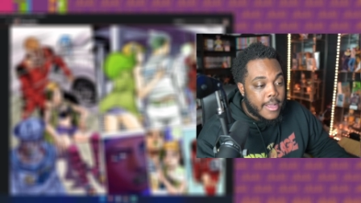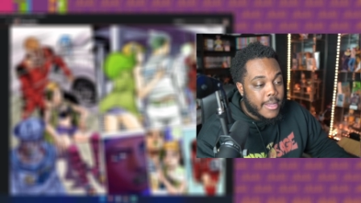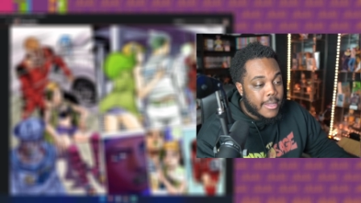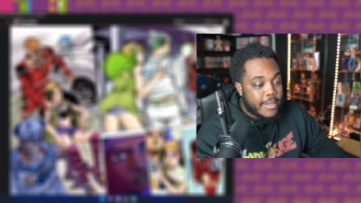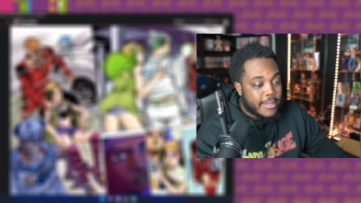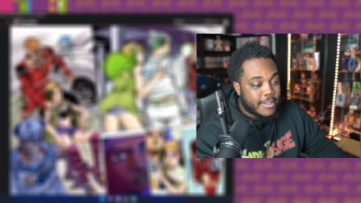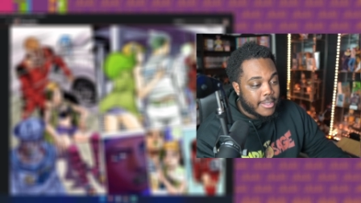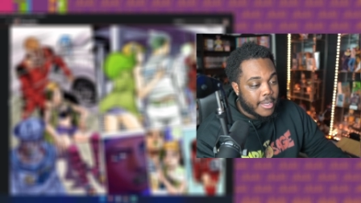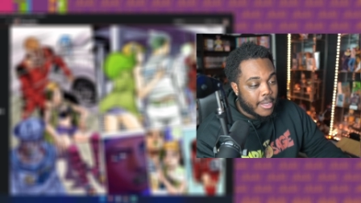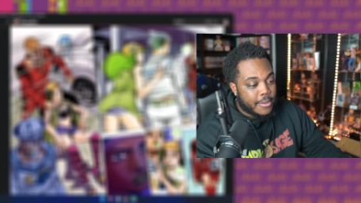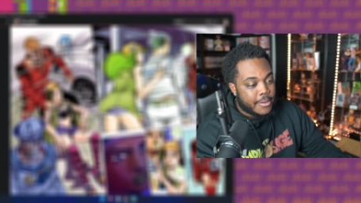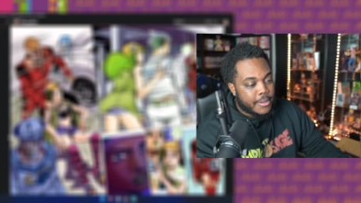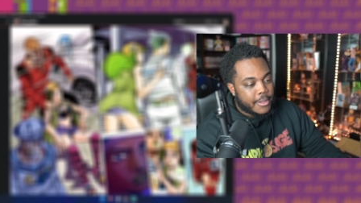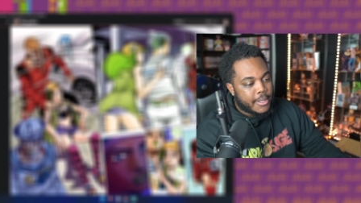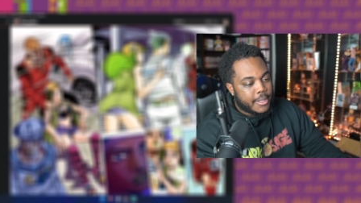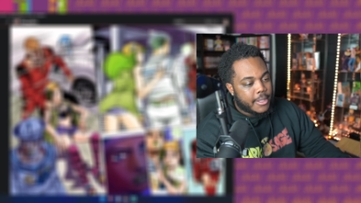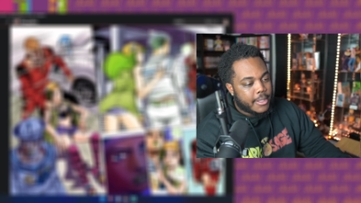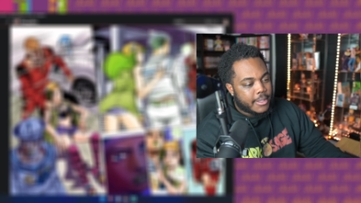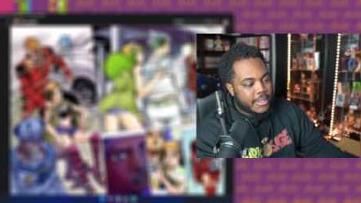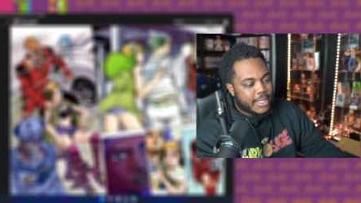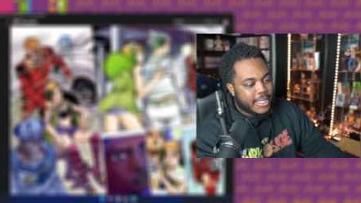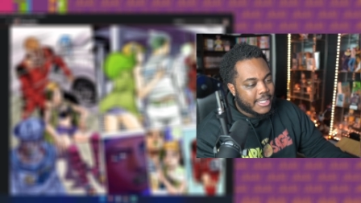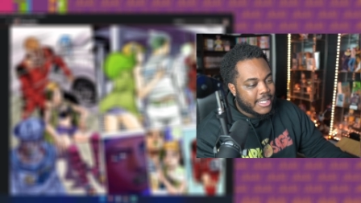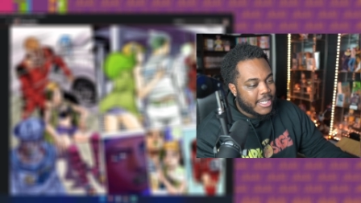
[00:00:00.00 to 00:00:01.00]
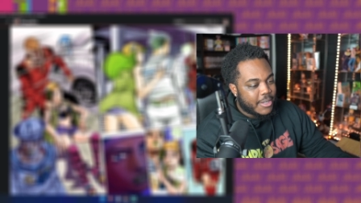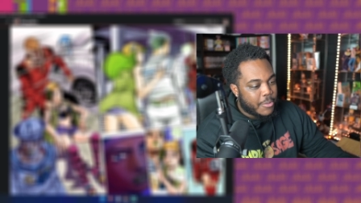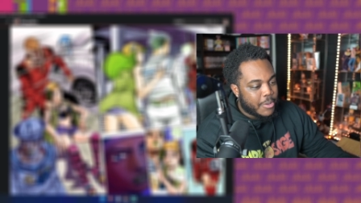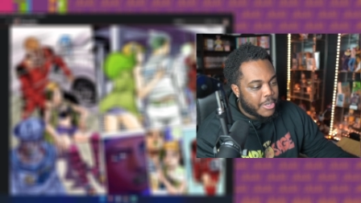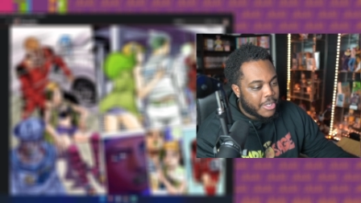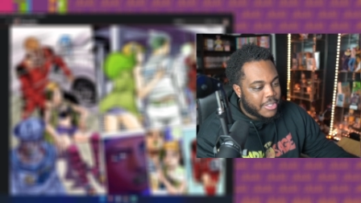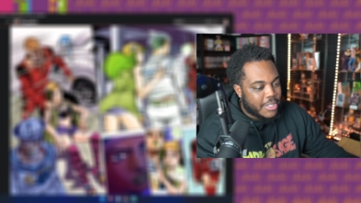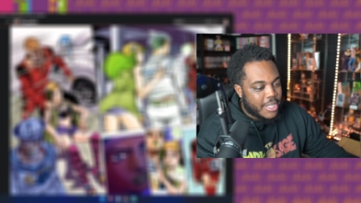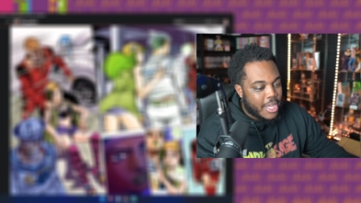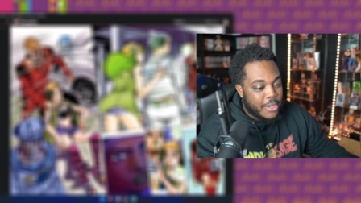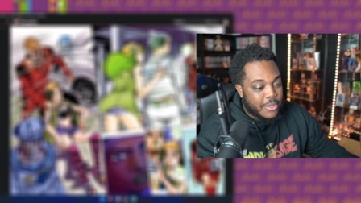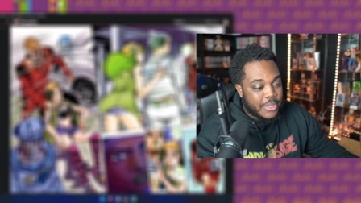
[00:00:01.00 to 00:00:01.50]
So let's see where
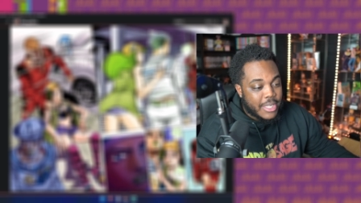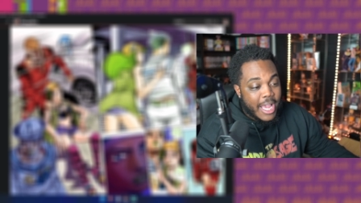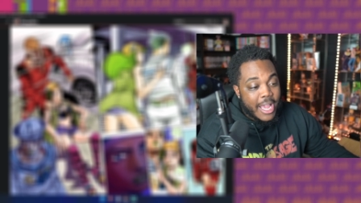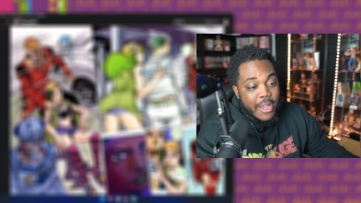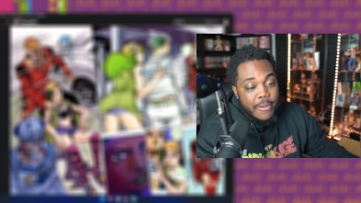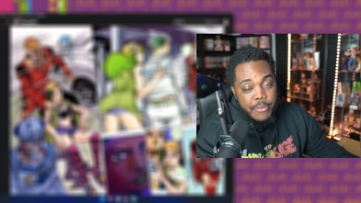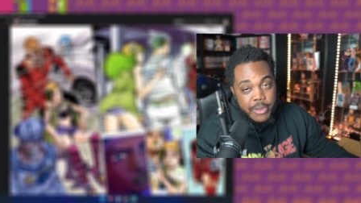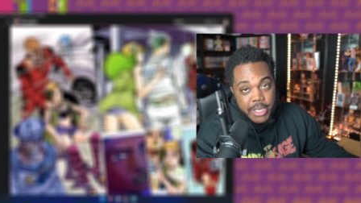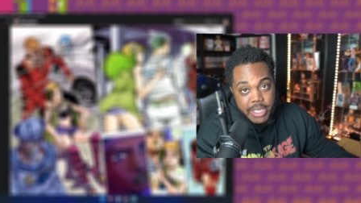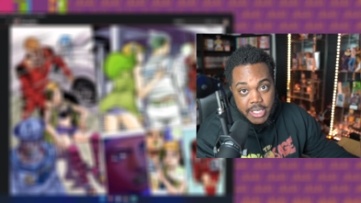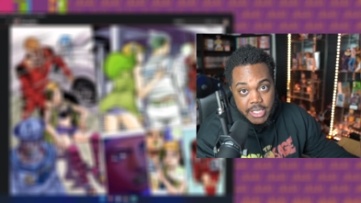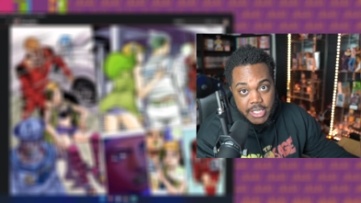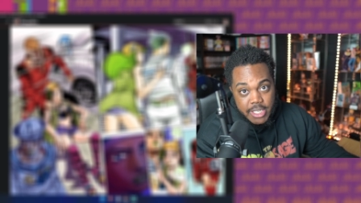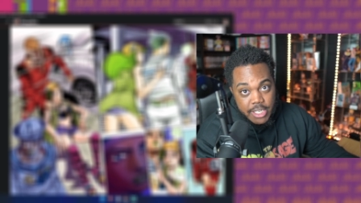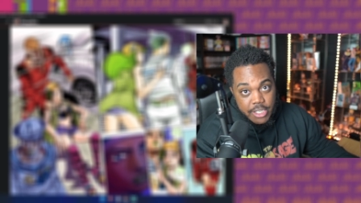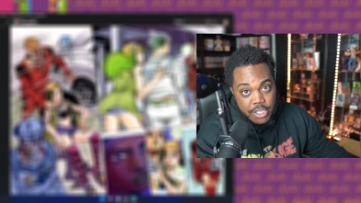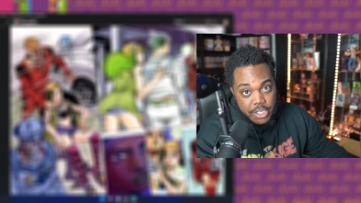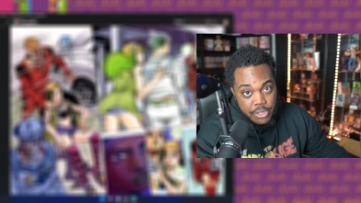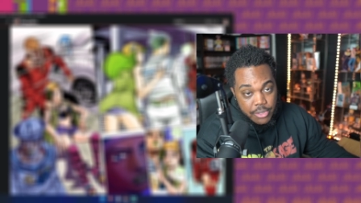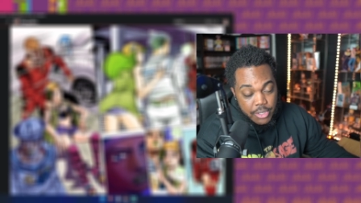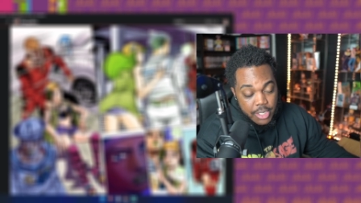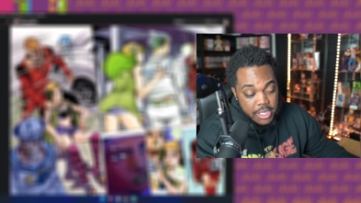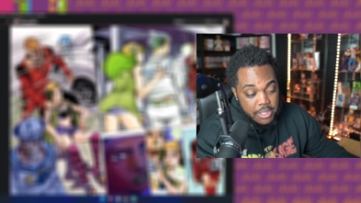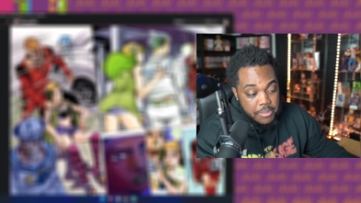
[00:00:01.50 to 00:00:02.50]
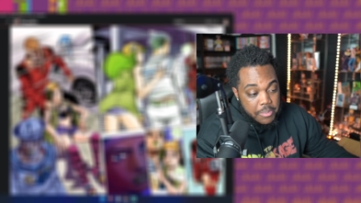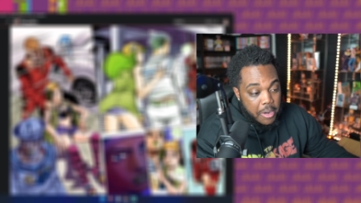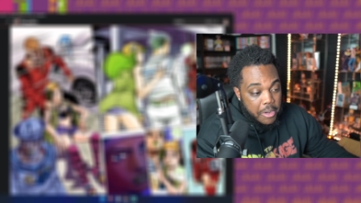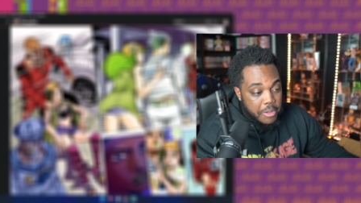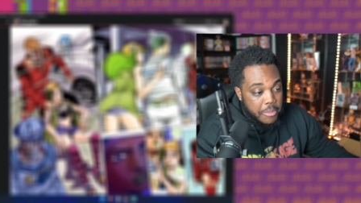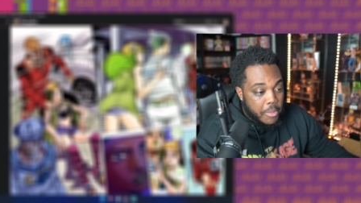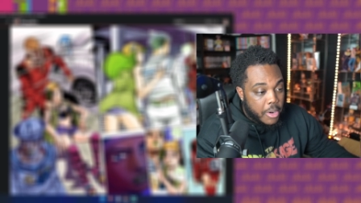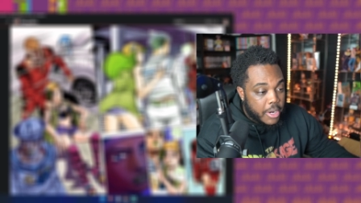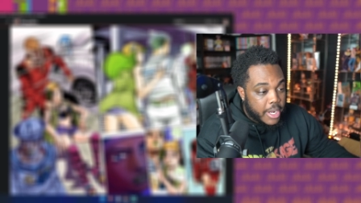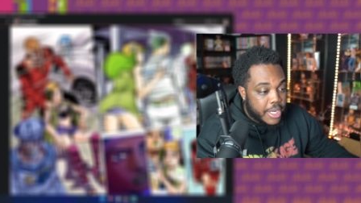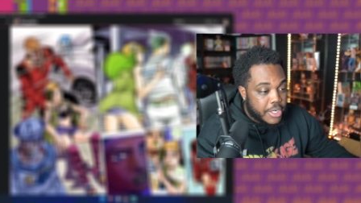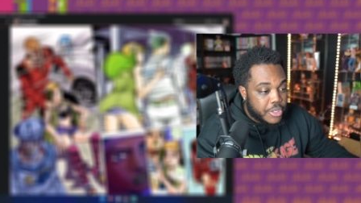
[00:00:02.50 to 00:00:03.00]
this goes, and we get to see Josuke's
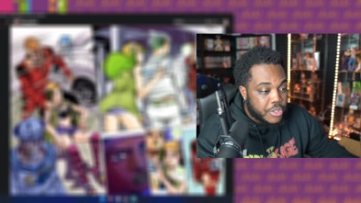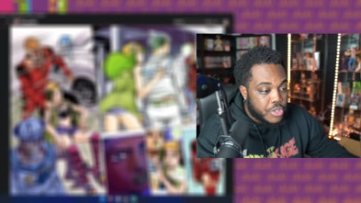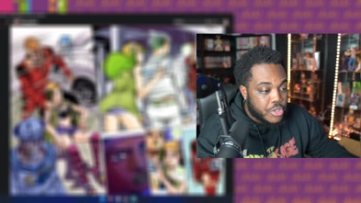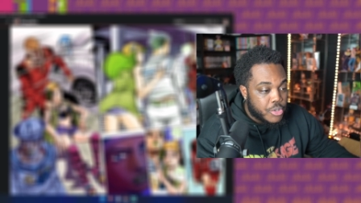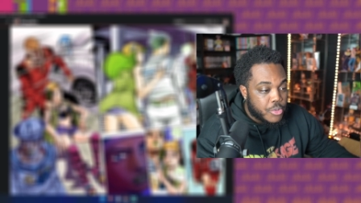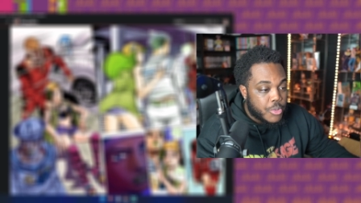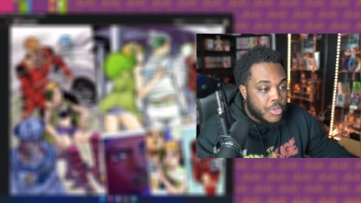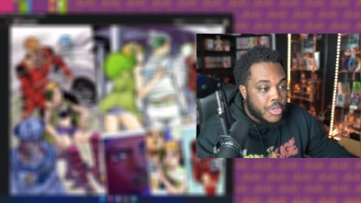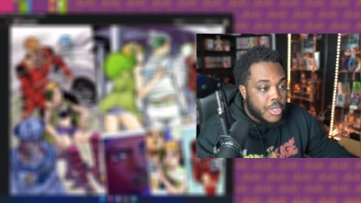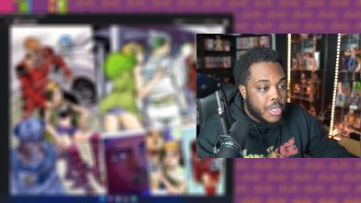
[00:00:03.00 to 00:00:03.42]
birthmark as usual.